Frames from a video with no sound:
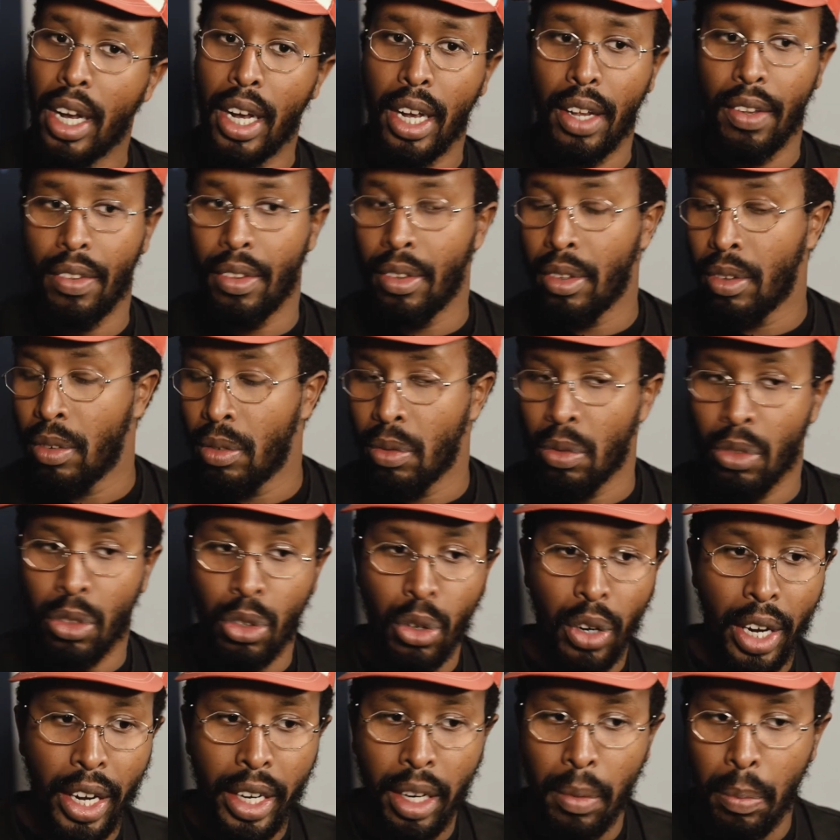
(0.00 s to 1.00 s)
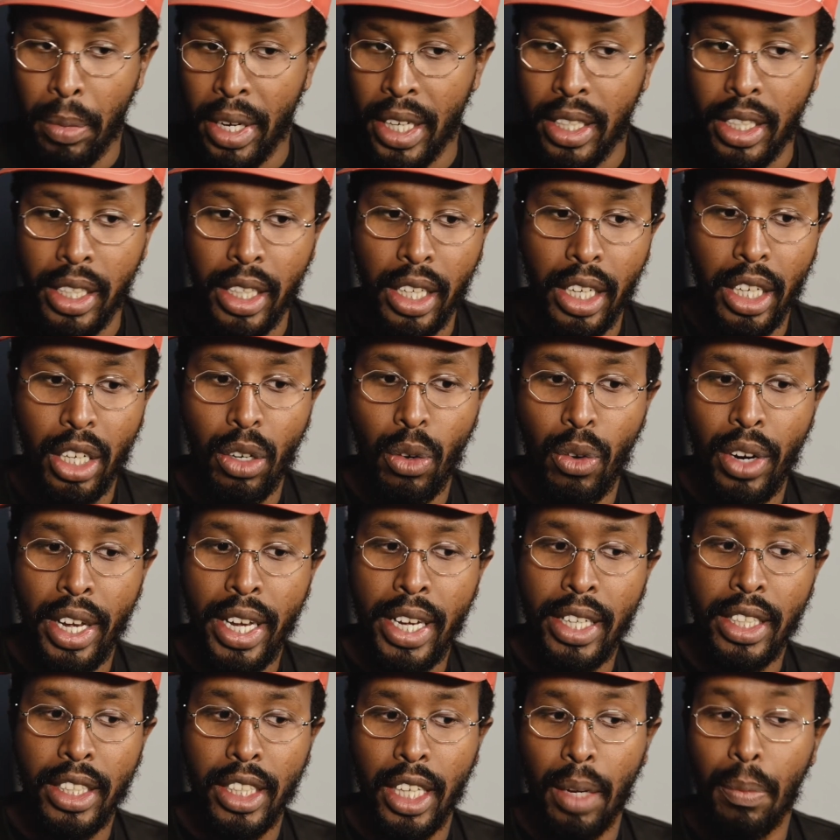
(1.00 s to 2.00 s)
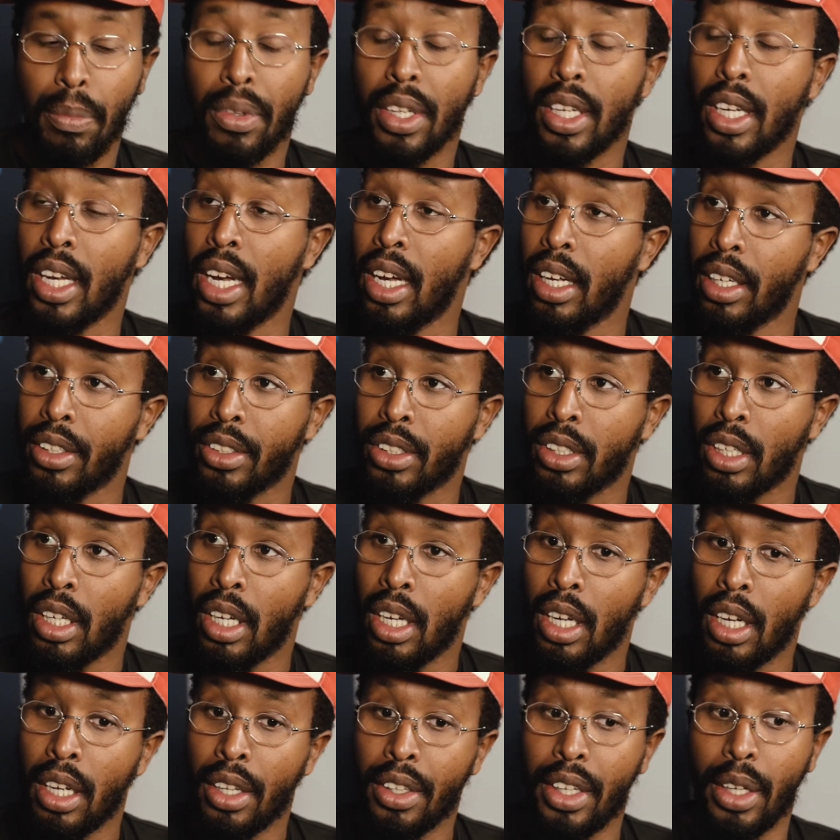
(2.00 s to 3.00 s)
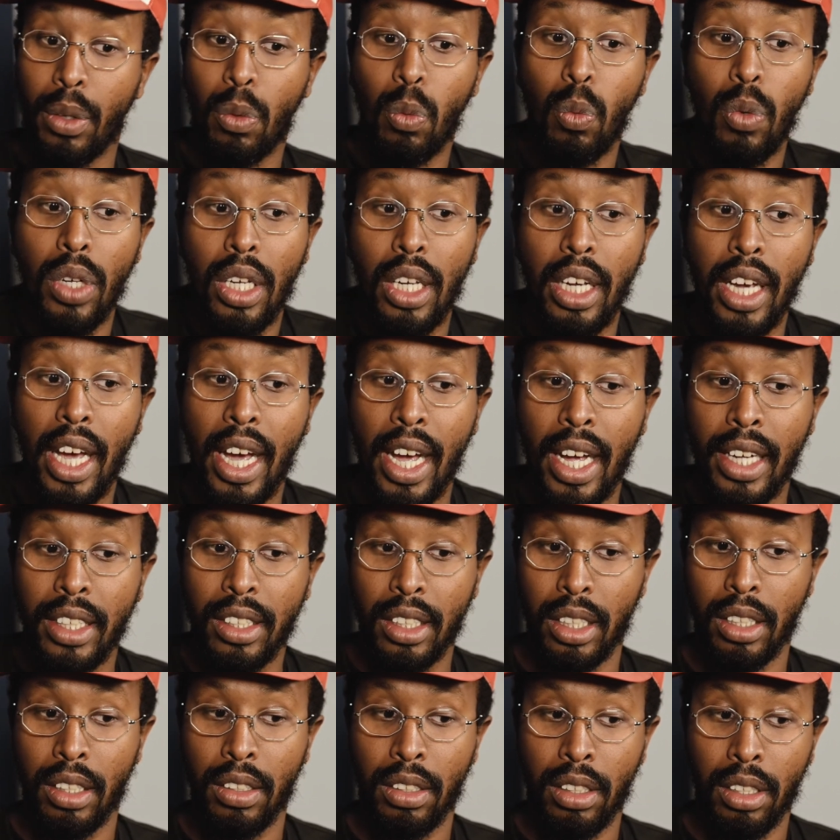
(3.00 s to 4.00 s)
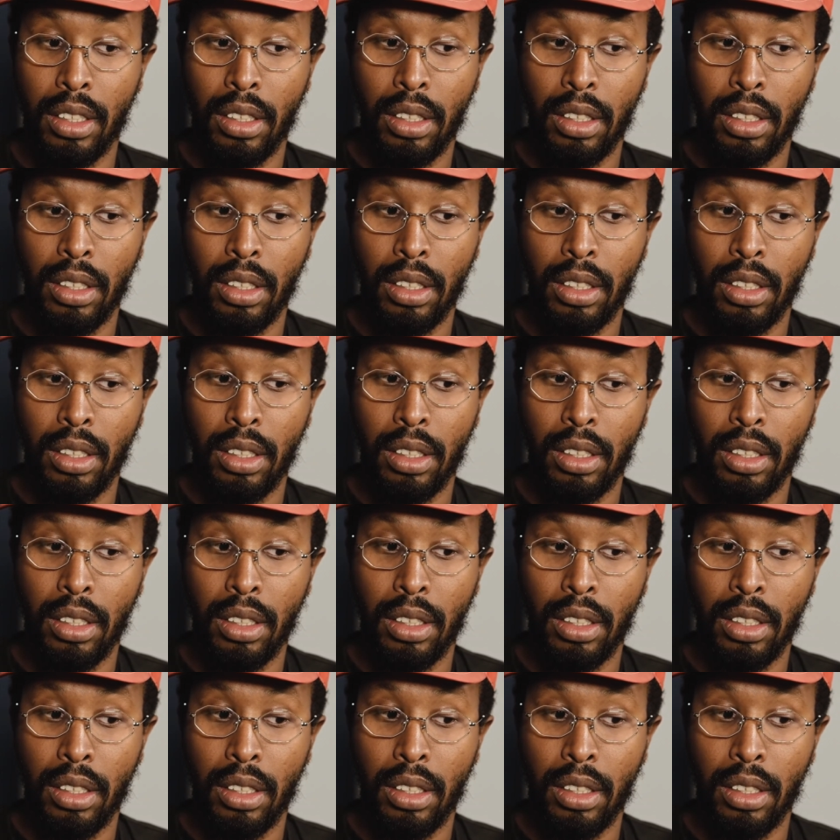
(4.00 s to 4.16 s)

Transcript: and trying to basically create something else that we hasn't